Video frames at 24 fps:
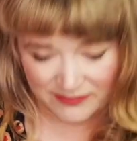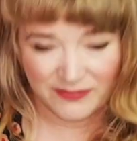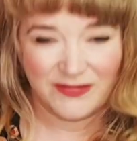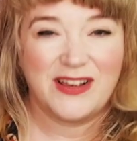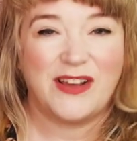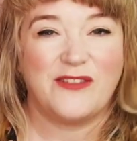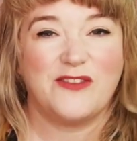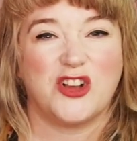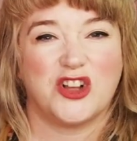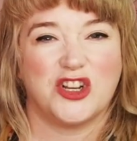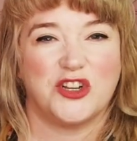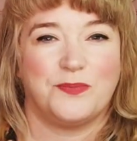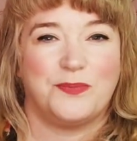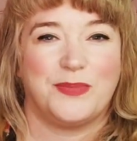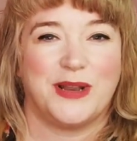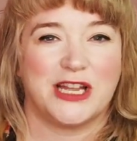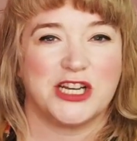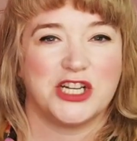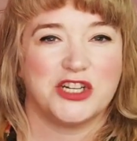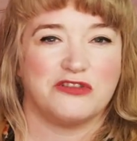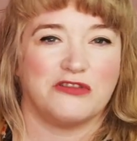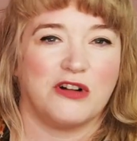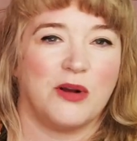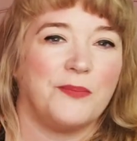I've got
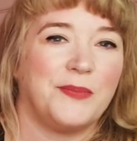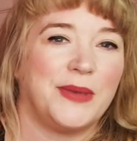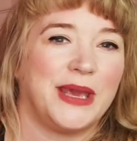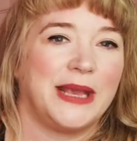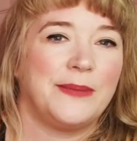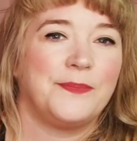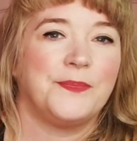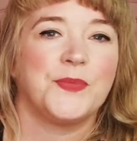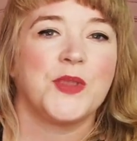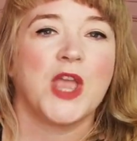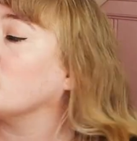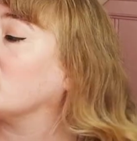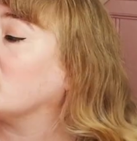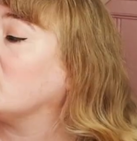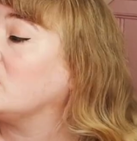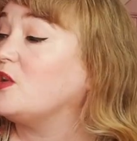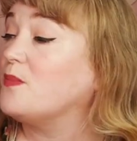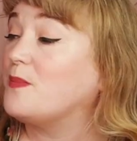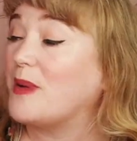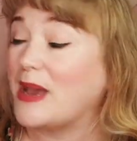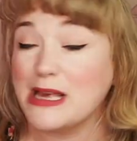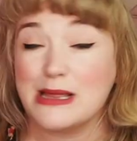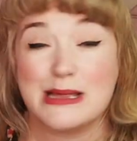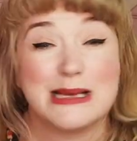blusher on me. You
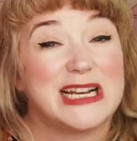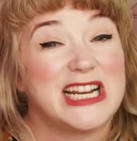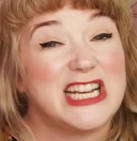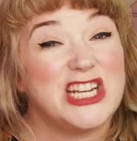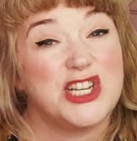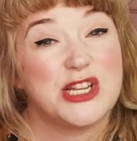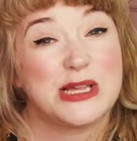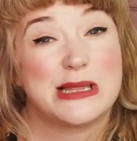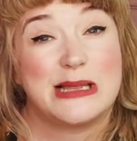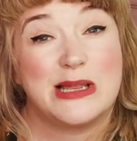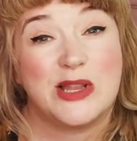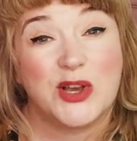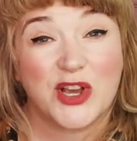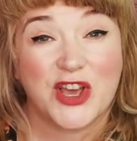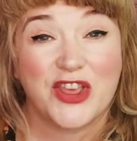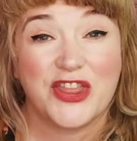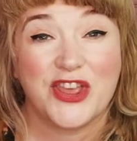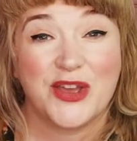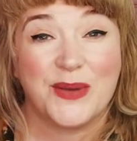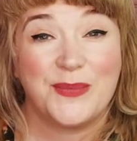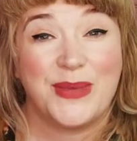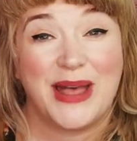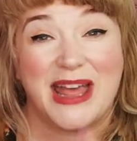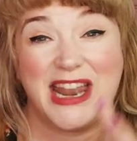basically just look at
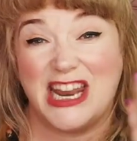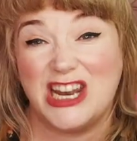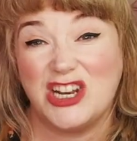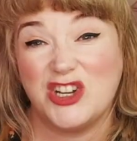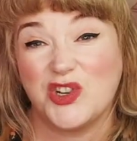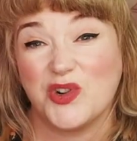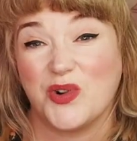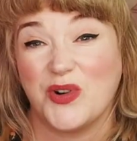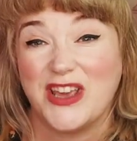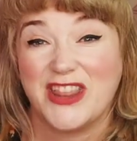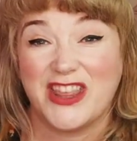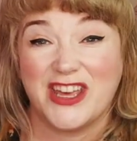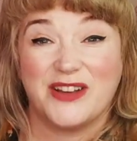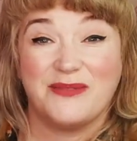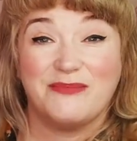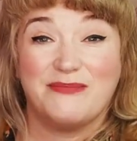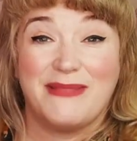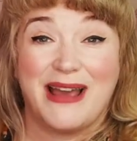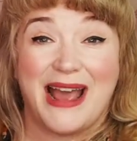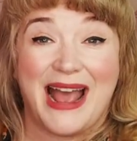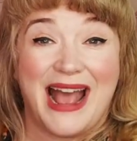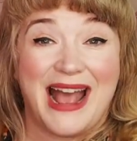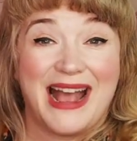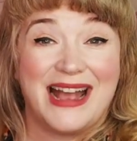them and enjoy
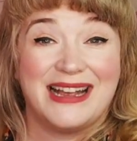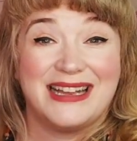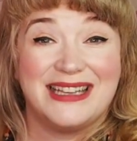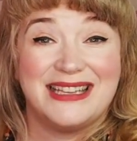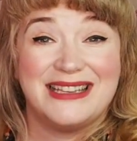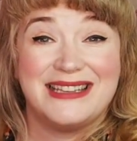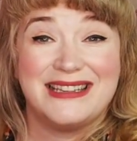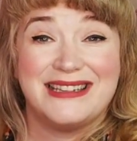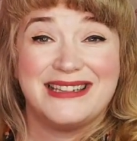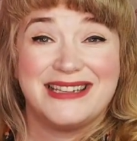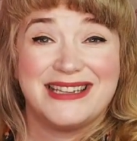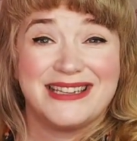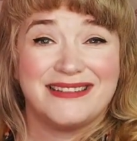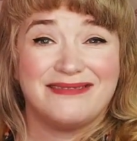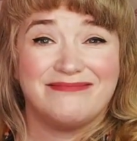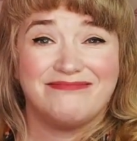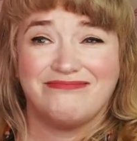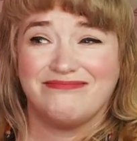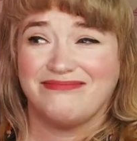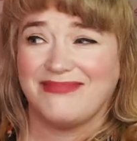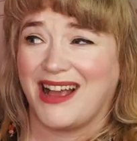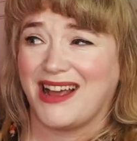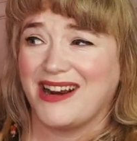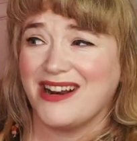them, and
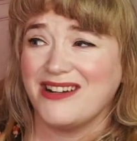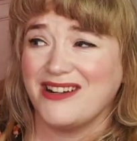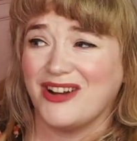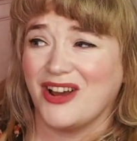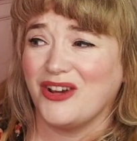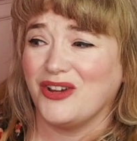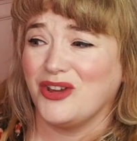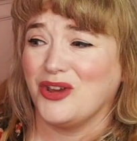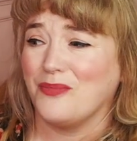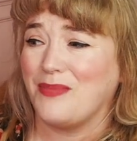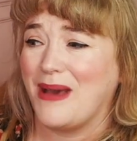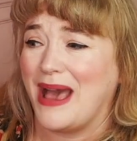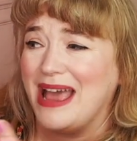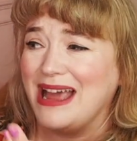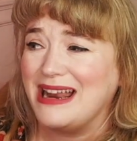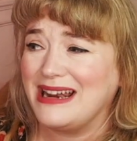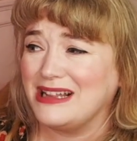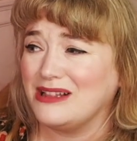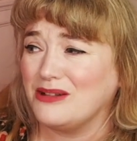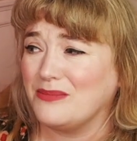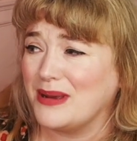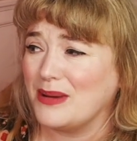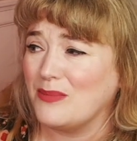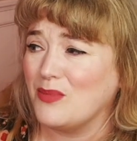I don't know, you pay a
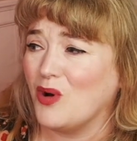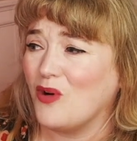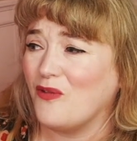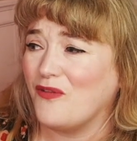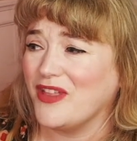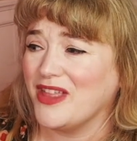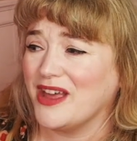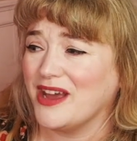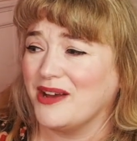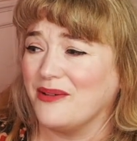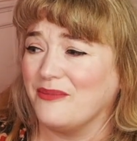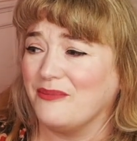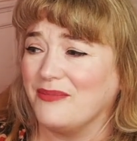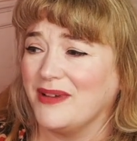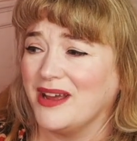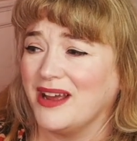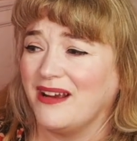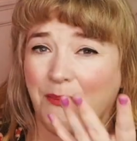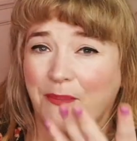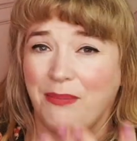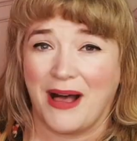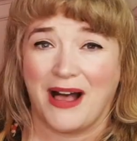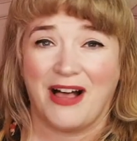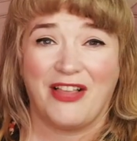little bit more for them,
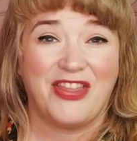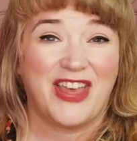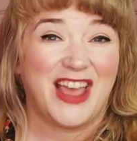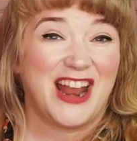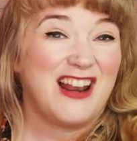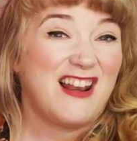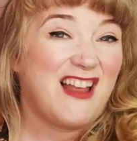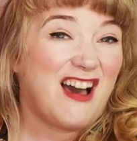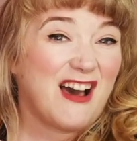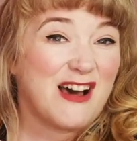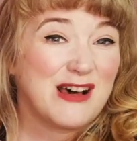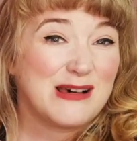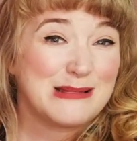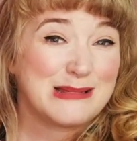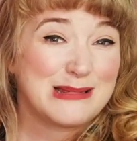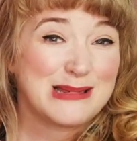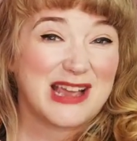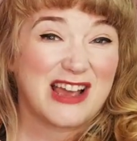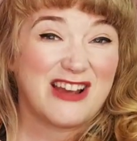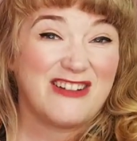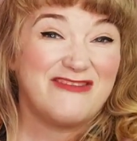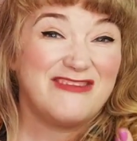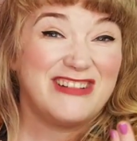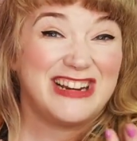but they last
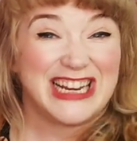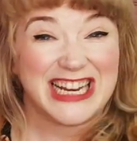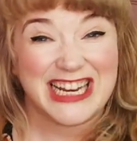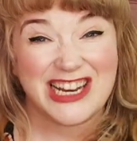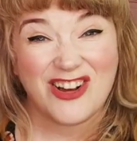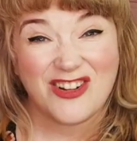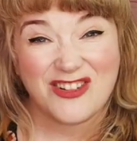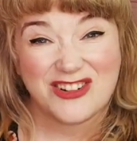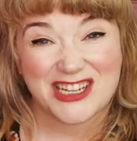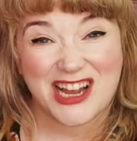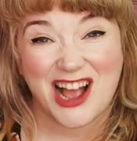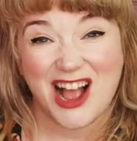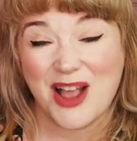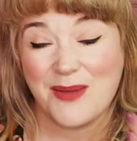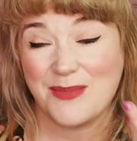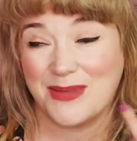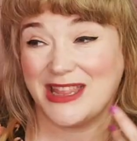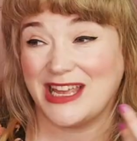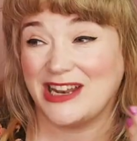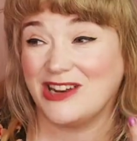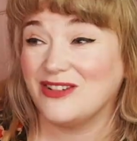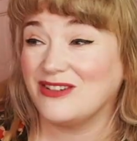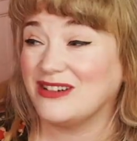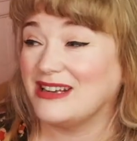a really long time and
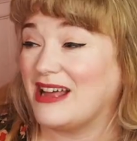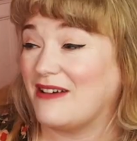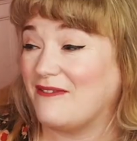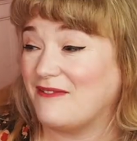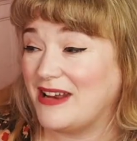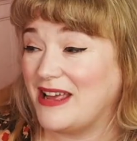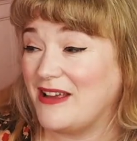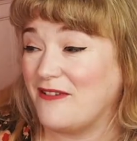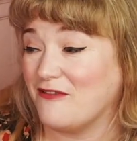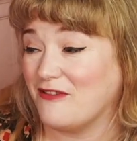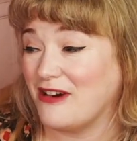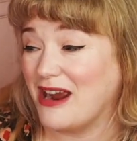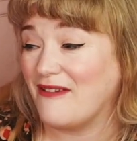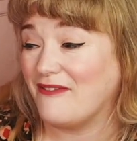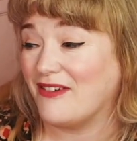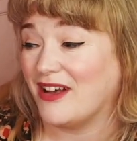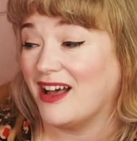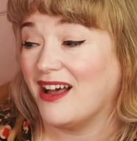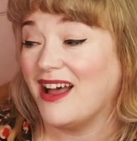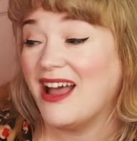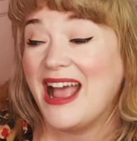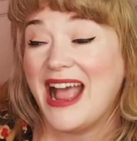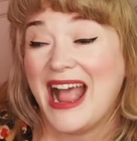they look lovely forever.